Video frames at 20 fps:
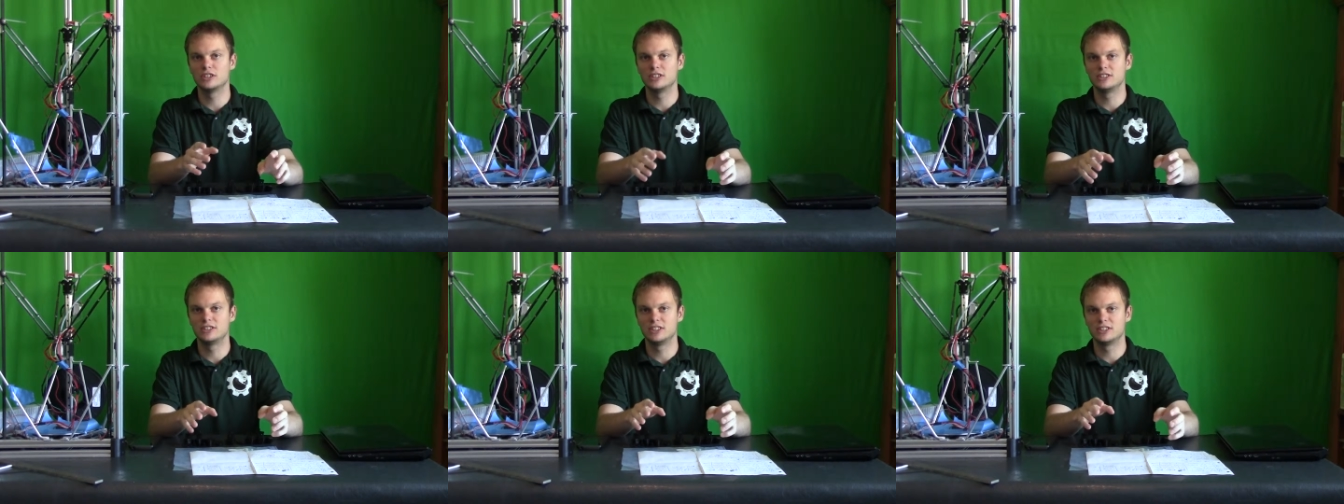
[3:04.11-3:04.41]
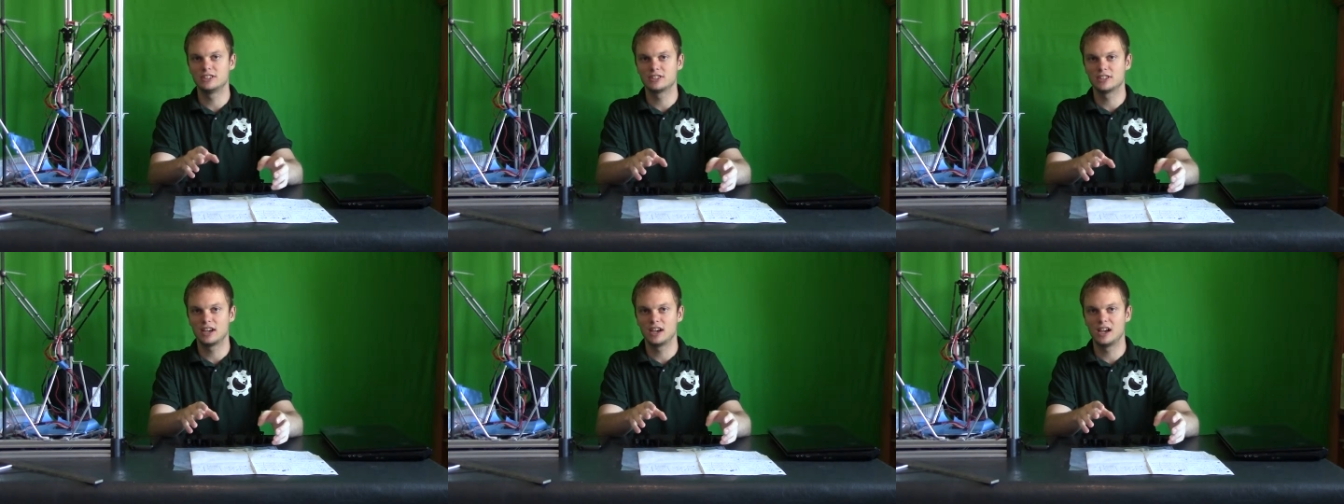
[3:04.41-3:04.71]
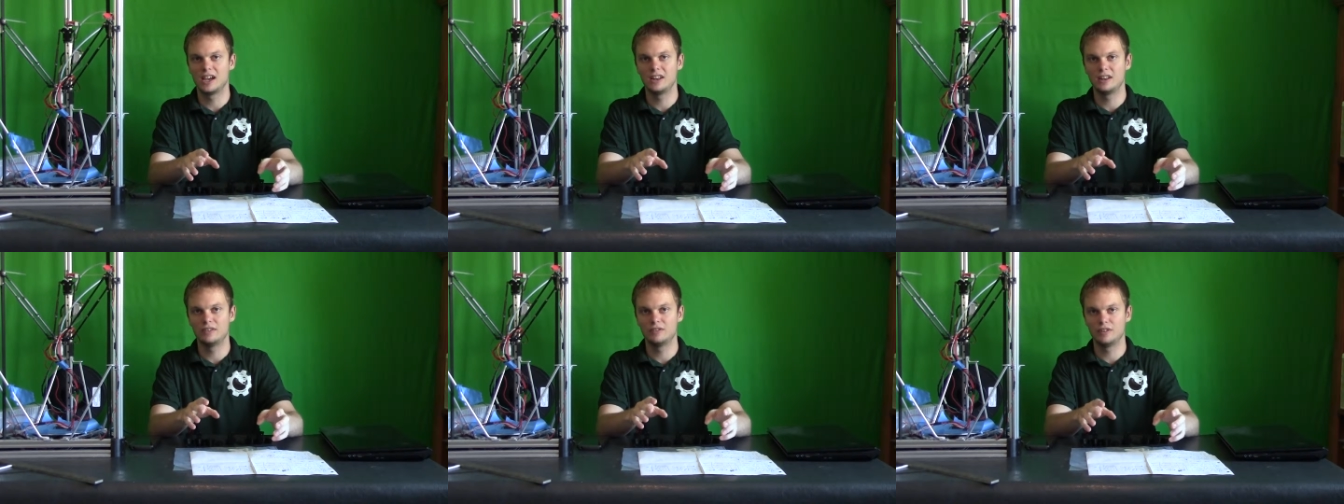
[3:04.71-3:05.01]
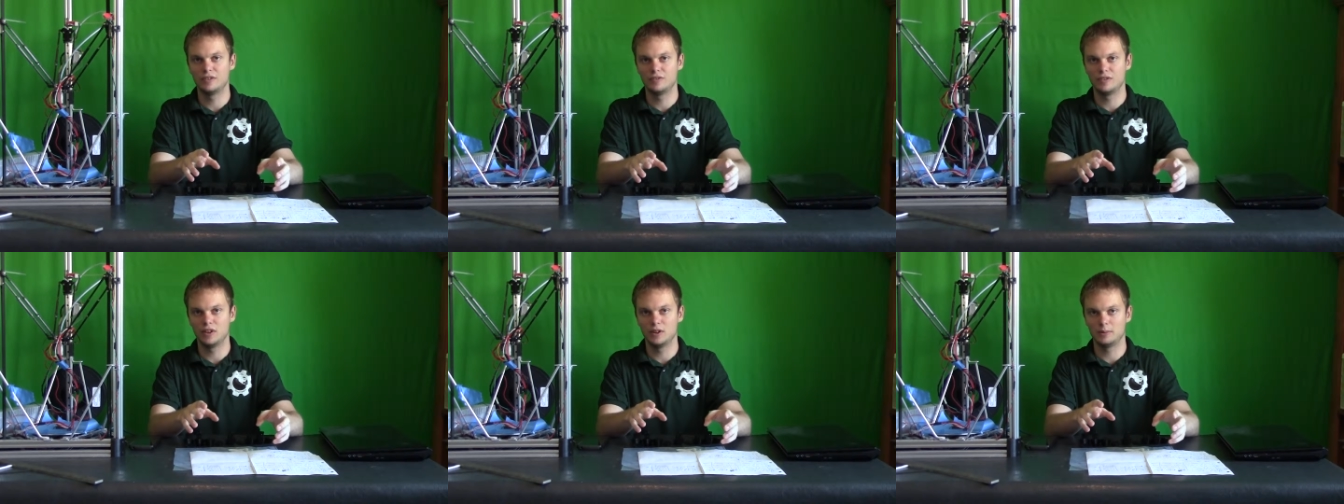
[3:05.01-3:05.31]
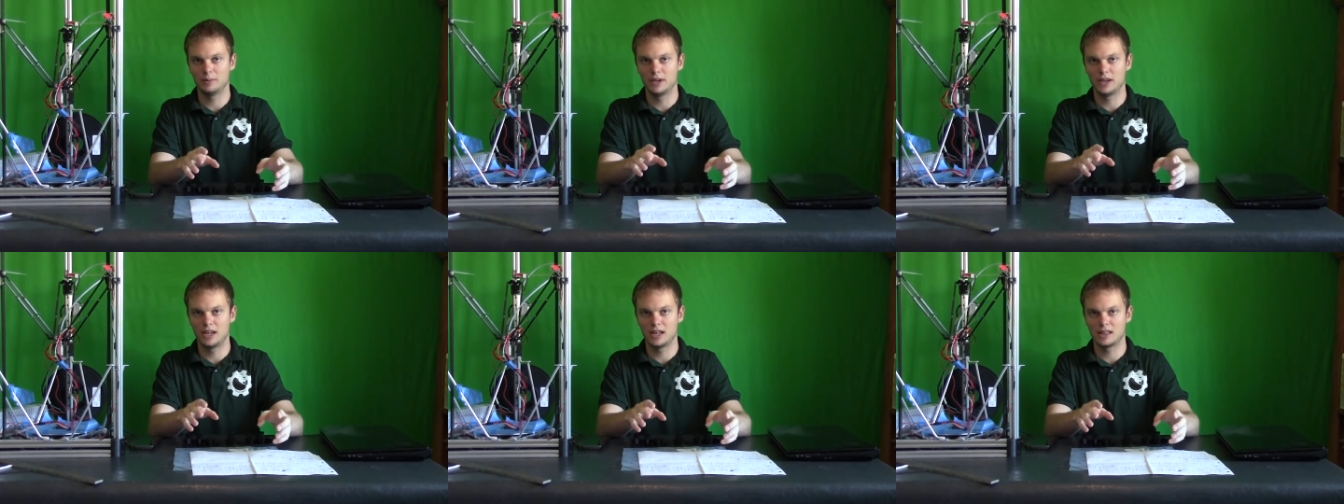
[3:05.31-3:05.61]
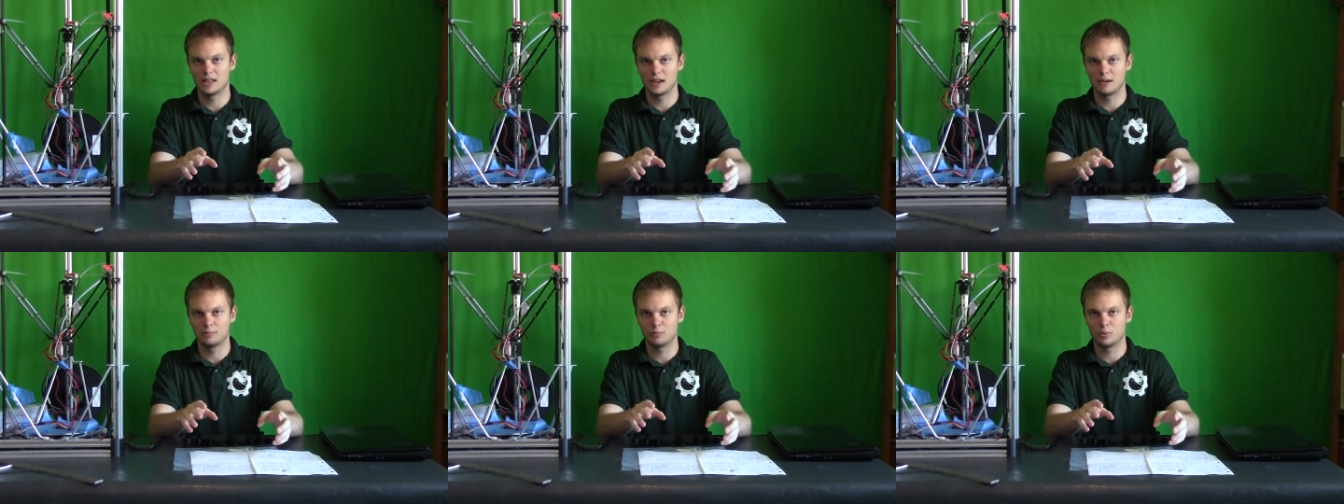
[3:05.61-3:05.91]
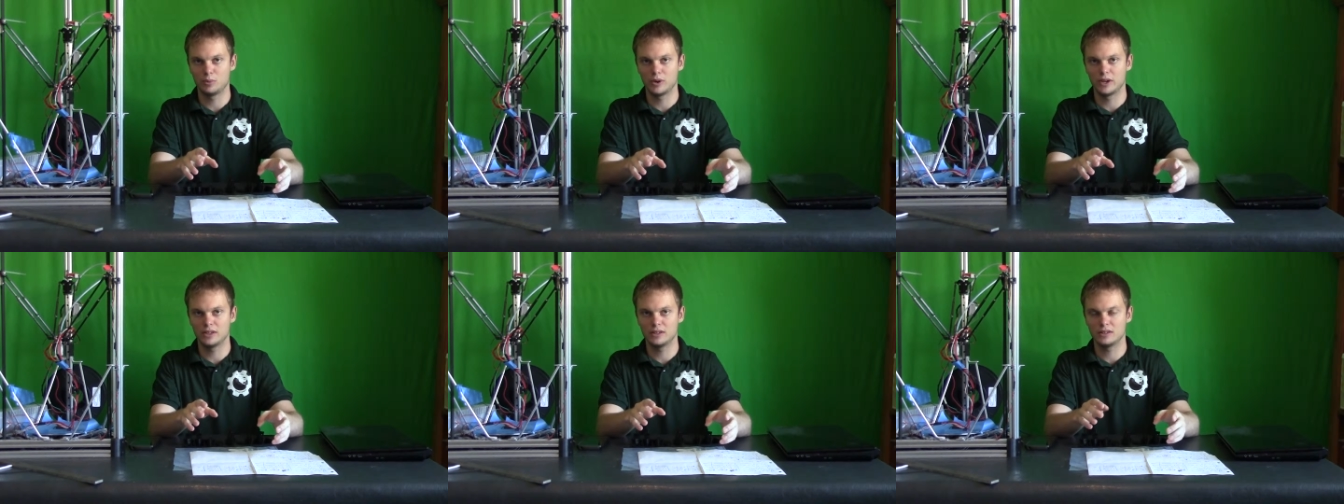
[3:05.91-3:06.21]
is inside of the filament at that
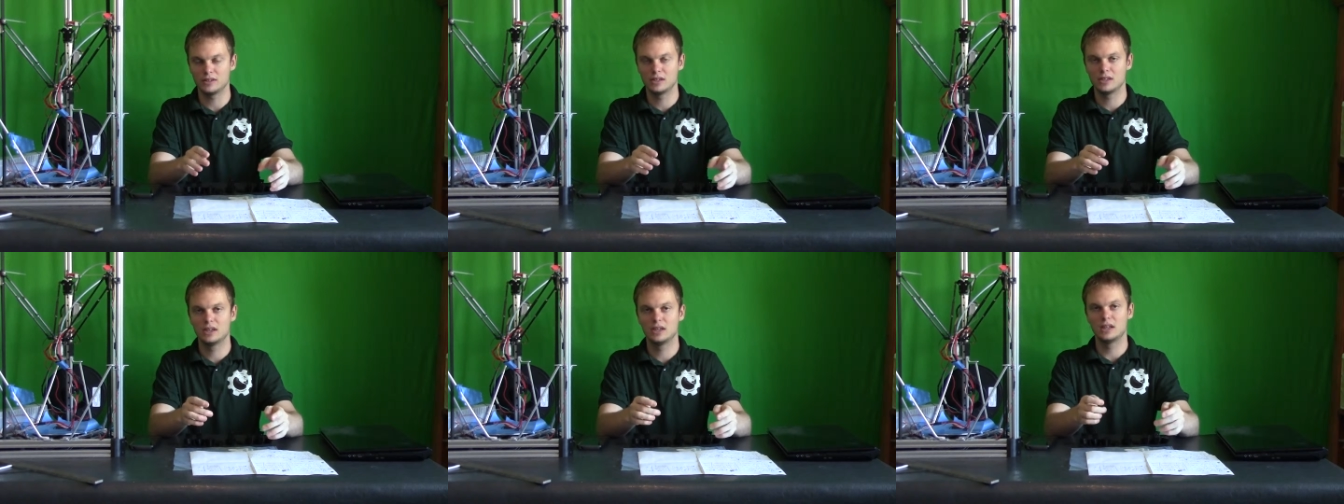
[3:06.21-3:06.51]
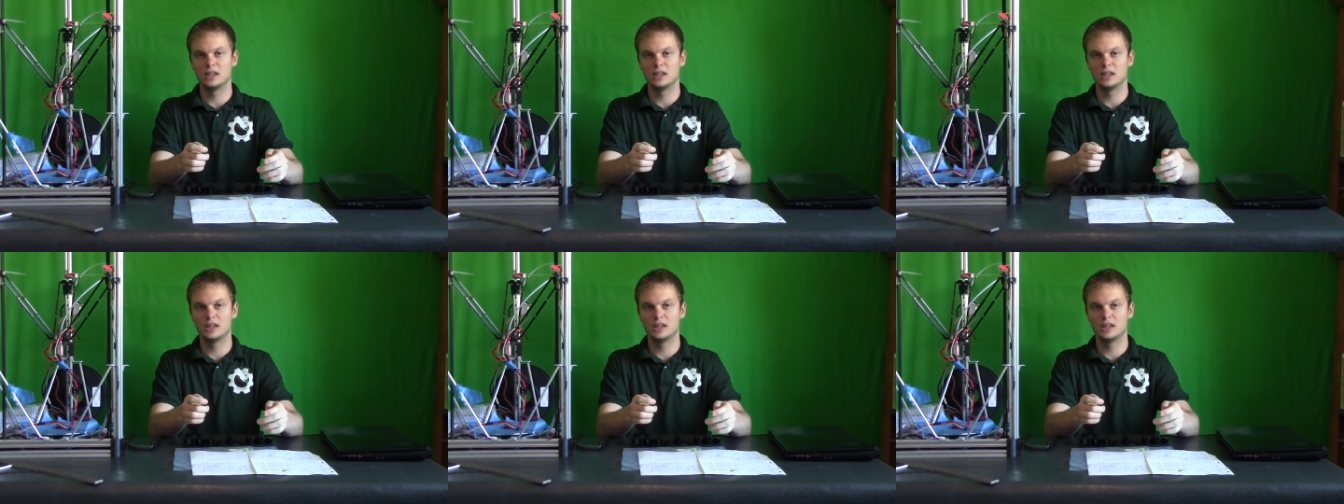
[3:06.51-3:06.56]
point.